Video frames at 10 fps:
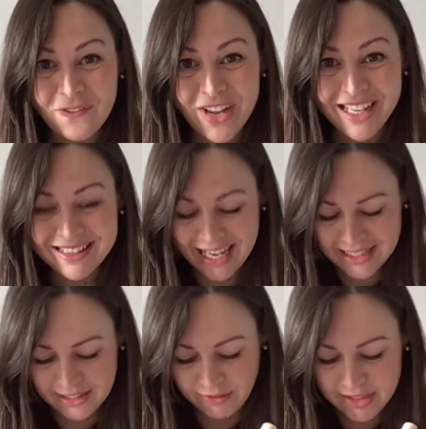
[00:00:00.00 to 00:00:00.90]

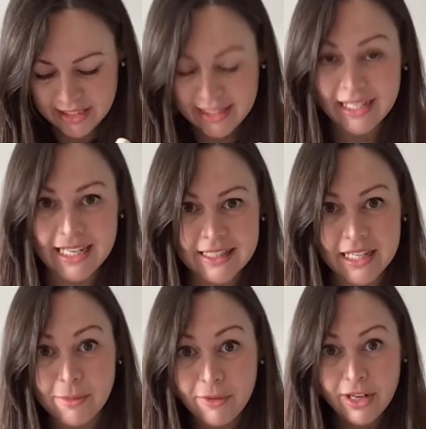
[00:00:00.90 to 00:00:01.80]
Fantastic, fantastic. Let's
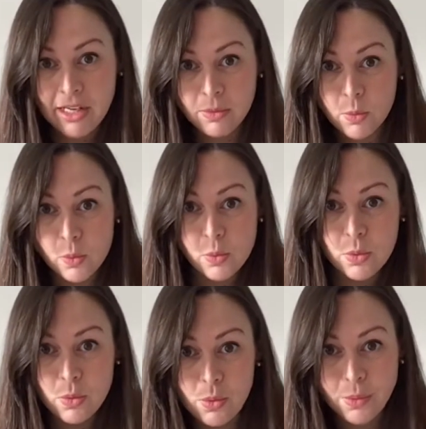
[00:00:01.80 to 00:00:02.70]
take them off again.
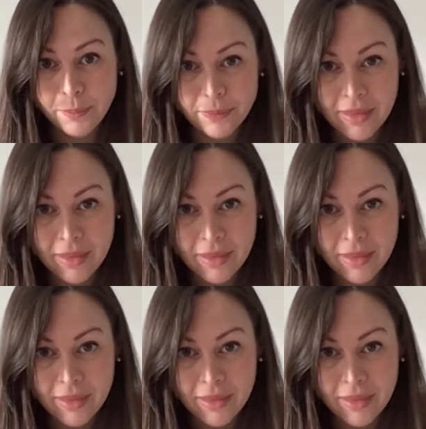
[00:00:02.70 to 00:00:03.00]
Ooh.